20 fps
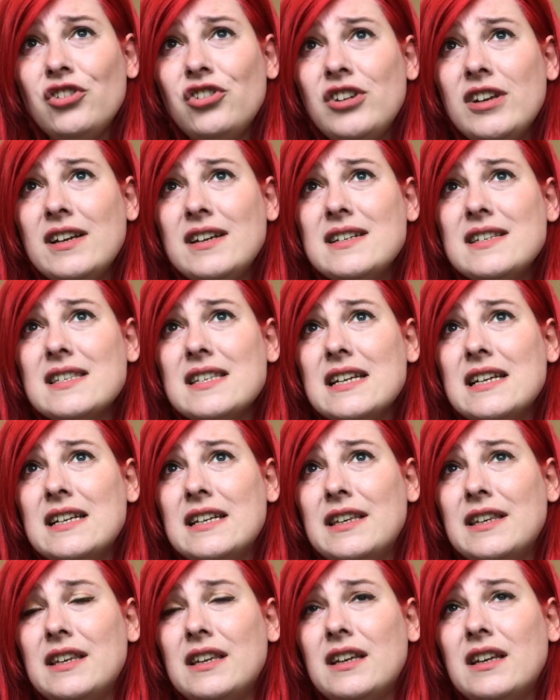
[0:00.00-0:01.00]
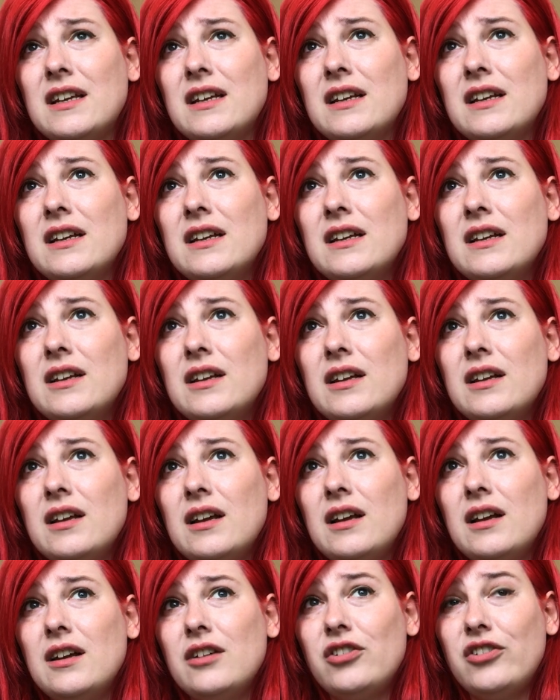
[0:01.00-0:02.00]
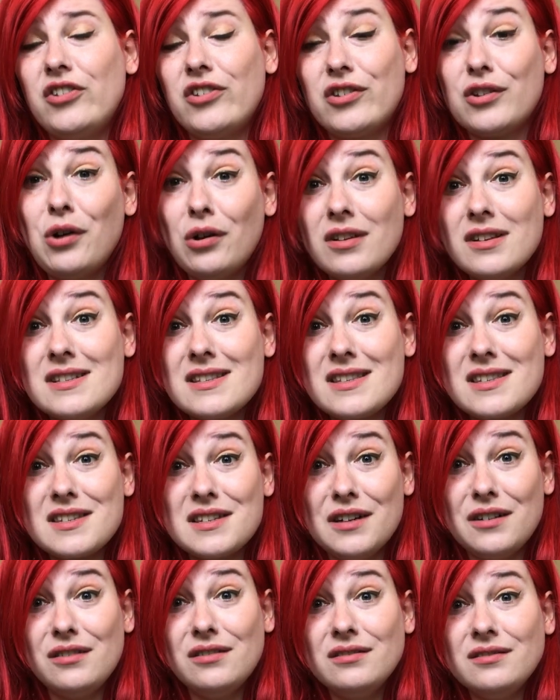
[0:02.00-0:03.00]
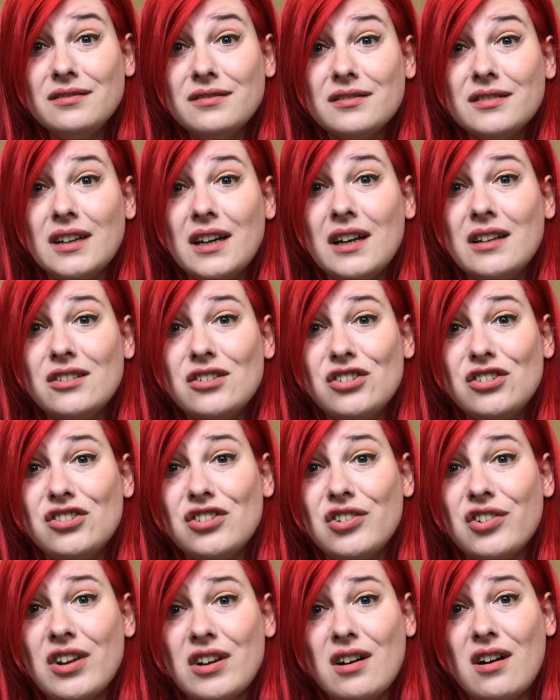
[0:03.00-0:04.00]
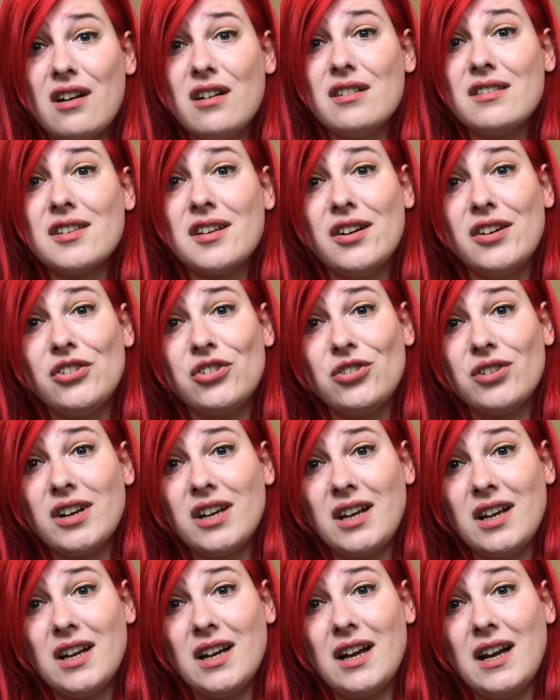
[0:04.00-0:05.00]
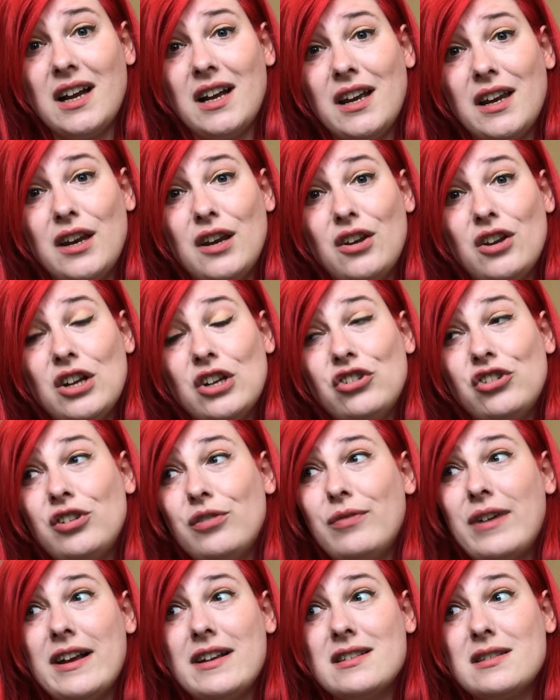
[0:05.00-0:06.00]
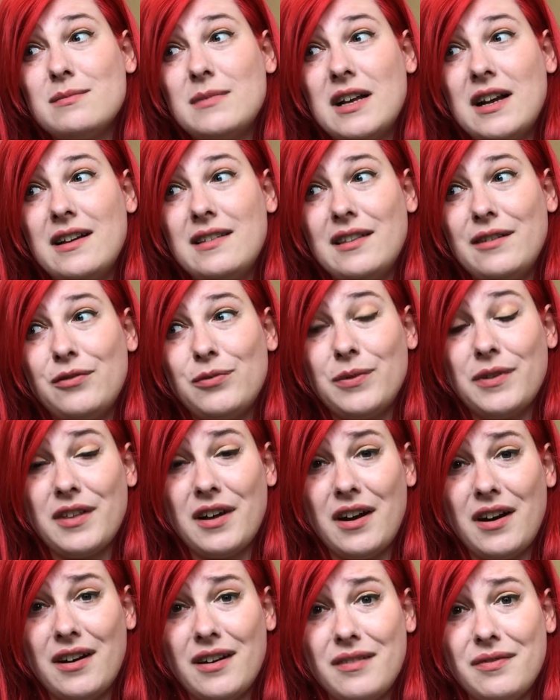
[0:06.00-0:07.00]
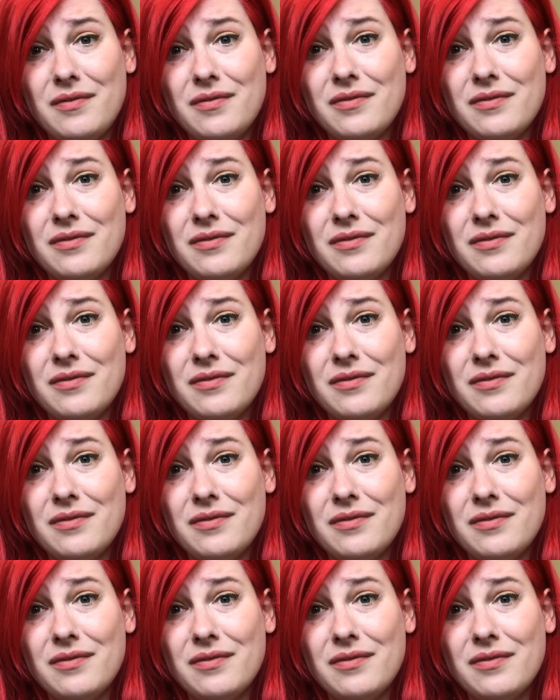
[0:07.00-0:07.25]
She is in Scotland still, and she's just had heart surgery, and she raised me. I lived with her